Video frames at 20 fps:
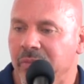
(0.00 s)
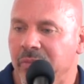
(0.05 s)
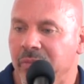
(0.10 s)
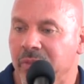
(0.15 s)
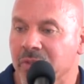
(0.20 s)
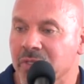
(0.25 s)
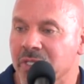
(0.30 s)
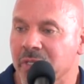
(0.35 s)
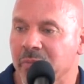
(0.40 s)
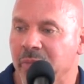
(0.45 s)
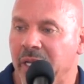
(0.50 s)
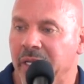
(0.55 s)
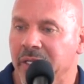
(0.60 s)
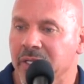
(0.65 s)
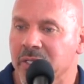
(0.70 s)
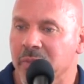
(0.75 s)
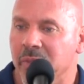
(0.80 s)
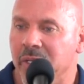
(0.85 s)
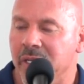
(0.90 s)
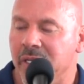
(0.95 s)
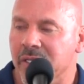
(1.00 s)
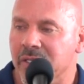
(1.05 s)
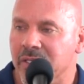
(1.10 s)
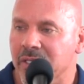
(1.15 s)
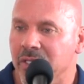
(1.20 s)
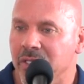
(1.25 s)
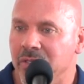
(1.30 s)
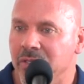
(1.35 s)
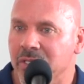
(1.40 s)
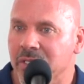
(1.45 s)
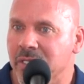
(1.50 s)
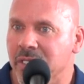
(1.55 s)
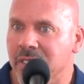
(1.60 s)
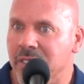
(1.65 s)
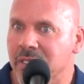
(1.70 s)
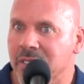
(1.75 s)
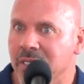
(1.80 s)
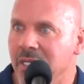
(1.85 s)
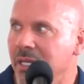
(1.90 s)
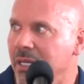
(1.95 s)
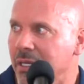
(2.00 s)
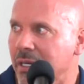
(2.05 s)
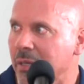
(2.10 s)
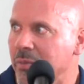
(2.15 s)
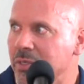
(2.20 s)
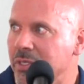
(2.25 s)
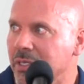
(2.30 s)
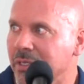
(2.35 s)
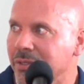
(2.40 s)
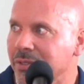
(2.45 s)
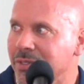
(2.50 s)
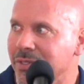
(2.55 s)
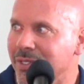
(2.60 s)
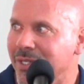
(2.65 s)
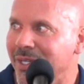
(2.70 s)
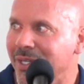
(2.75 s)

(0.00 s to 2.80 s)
most compelling to me, is that you just didn't see the obstacles.